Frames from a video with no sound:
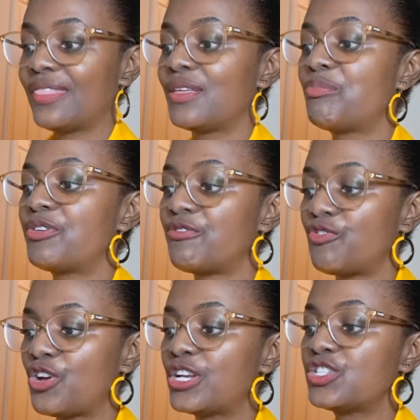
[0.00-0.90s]
The
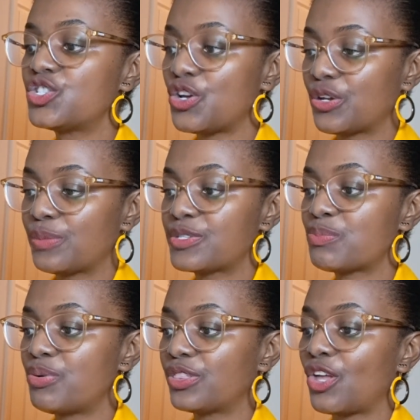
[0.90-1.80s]
preferred terms
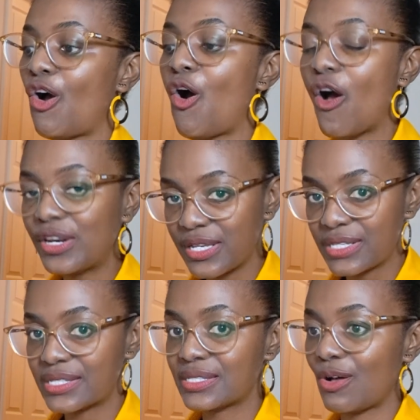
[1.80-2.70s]
put the
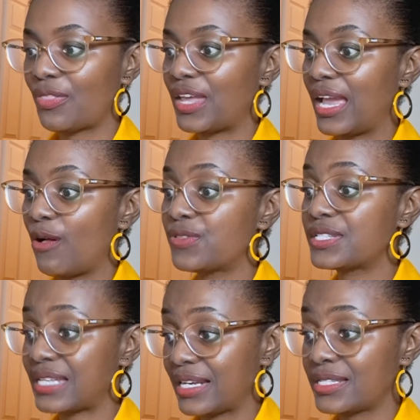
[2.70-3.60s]
onus on the health
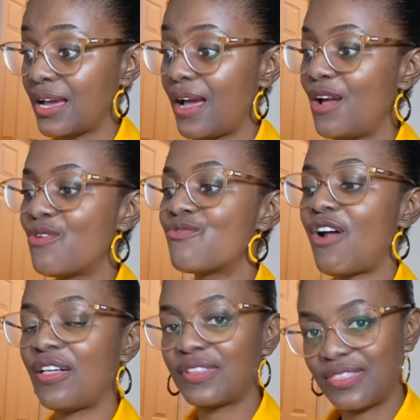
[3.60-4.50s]
sector
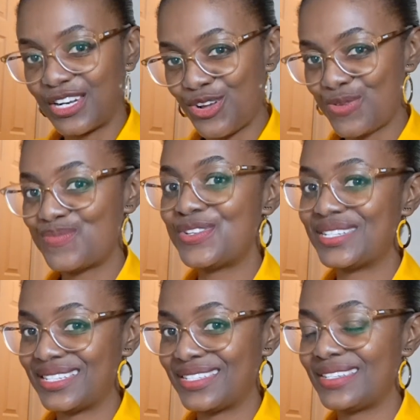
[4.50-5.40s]
rather than
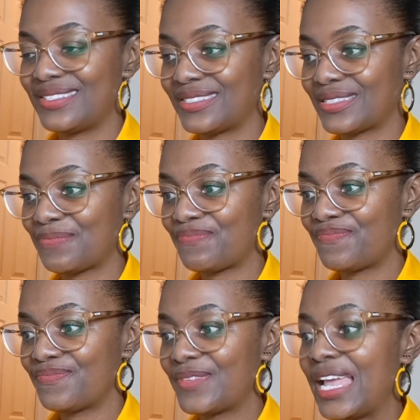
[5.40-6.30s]
communities.
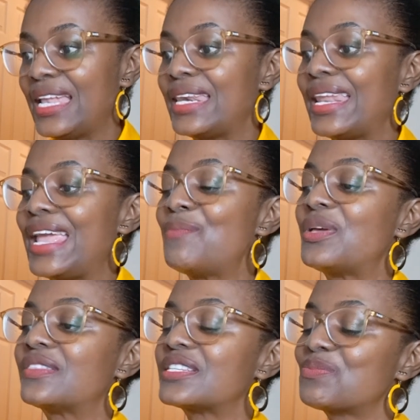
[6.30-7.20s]

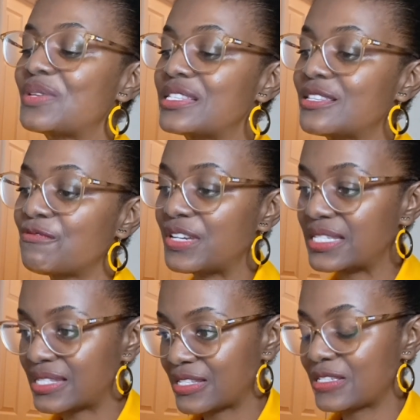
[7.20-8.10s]
Naming the specific
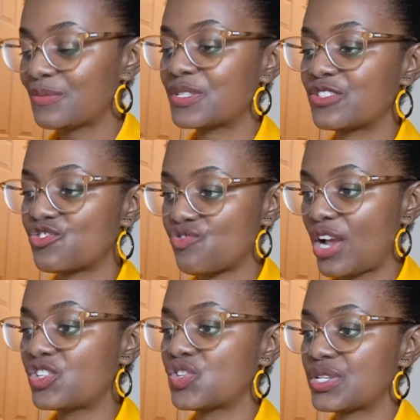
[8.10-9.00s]
systems and
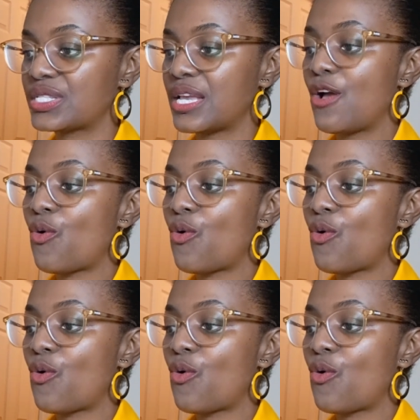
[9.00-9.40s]
structures